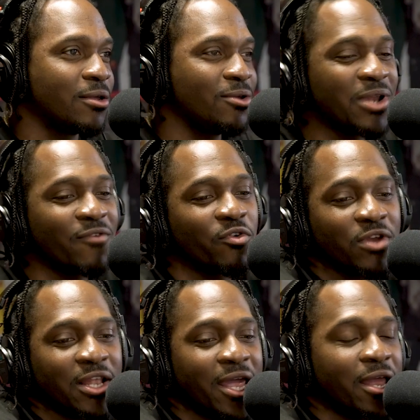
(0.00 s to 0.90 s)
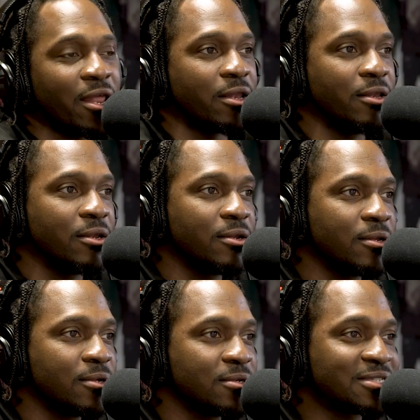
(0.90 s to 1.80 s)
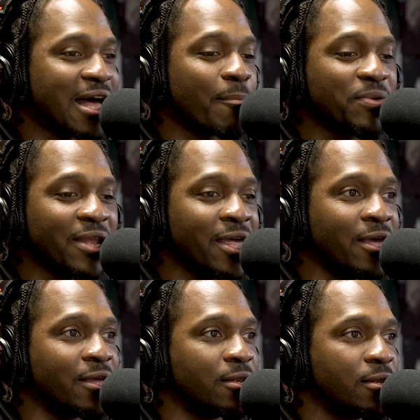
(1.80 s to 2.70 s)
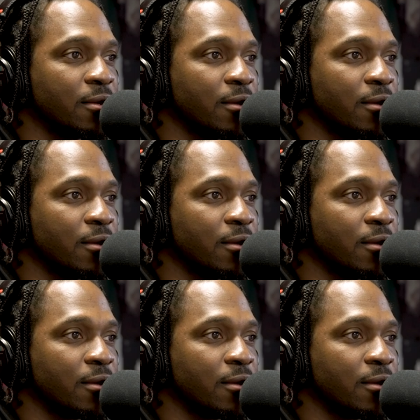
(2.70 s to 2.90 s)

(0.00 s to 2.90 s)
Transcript: You never related. Stop playing.